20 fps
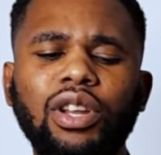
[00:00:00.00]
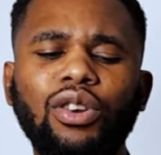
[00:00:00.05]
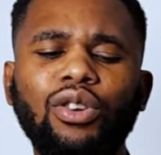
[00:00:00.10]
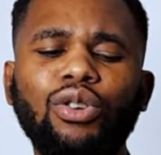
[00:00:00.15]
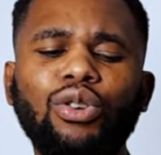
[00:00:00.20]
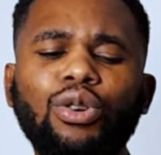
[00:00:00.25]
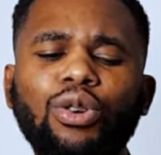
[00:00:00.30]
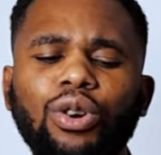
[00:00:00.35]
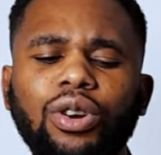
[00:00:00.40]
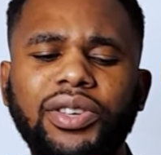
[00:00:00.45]

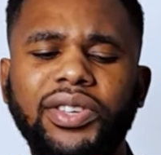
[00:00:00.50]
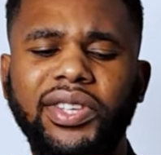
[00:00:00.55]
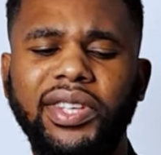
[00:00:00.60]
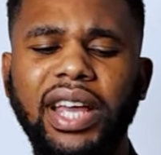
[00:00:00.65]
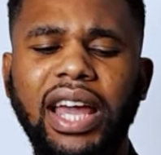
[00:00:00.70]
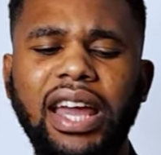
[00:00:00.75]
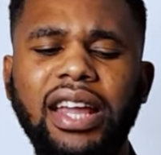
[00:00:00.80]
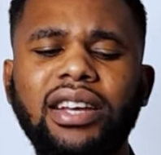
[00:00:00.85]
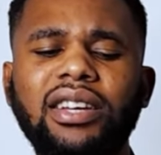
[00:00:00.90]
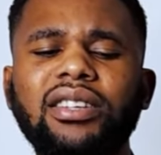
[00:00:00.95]
Luke
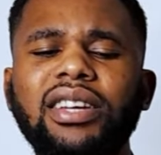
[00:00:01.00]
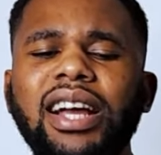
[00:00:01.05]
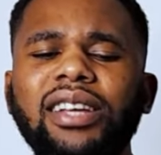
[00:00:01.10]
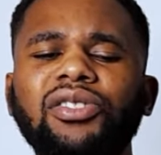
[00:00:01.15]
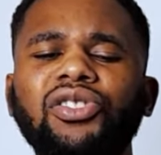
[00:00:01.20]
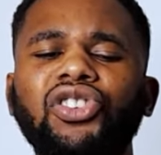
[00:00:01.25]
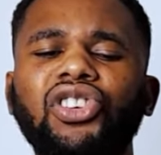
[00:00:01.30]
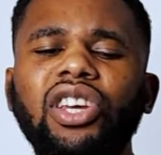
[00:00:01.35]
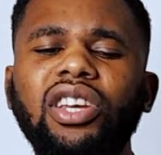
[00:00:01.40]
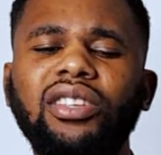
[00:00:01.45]
said
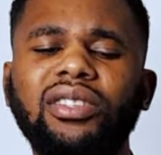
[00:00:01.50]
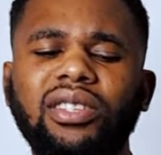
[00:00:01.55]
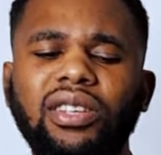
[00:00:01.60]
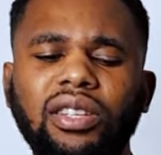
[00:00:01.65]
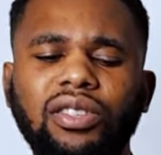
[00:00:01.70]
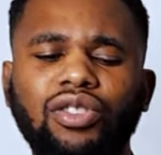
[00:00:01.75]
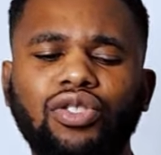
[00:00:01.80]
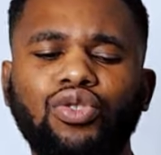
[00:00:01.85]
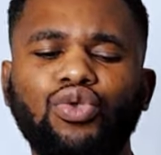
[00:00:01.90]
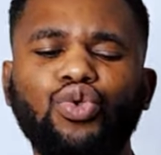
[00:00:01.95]
that
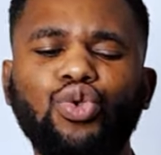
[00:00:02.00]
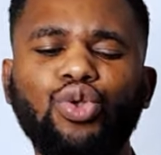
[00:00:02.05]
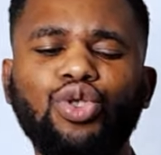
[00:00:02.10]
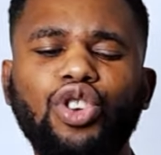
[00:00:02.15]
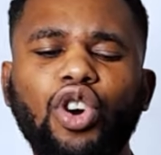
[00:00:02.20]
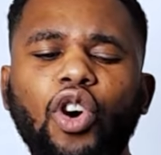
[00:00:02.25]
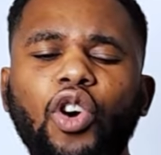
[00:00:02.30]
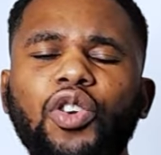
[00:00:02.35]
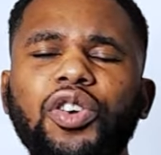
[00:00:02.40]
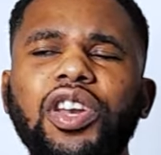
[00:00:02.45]
Jesus
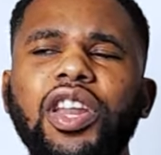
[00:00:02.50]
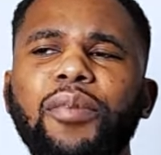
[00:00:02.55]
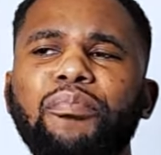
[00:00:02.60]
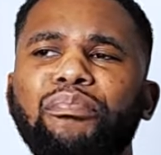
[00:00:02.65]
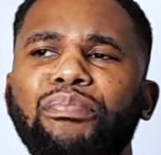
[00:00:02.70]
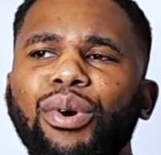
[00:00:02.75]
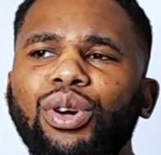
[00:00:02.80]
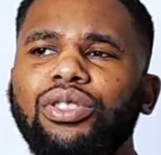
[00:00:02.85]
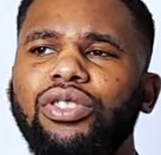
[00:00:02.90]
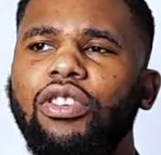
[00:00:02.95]
stood on the
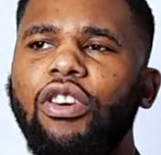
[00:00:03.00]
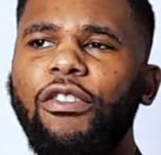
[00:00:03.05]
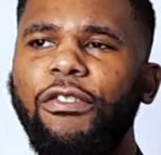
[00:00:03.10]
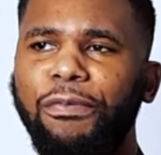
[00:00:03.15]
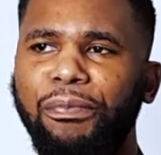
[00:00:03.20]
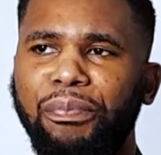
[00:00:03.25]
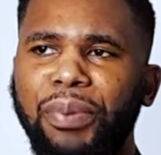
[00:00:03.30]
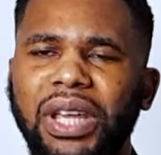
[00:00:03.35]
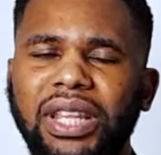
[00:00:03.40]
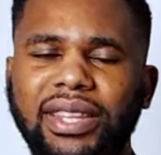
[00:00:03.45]
boat
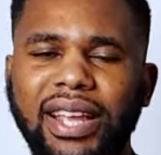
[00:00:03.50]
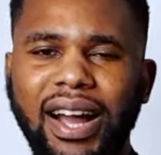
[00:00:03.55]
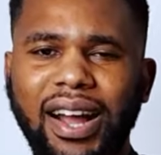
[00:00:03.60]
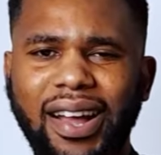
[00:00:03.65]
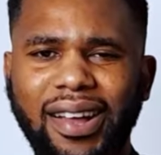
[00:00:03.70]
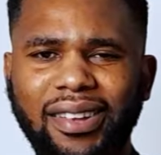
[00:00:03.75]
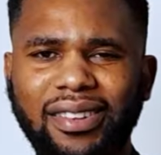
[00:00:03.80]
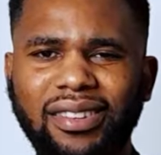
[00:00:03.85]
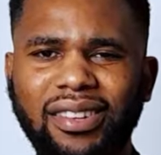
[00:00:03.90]
of Peter,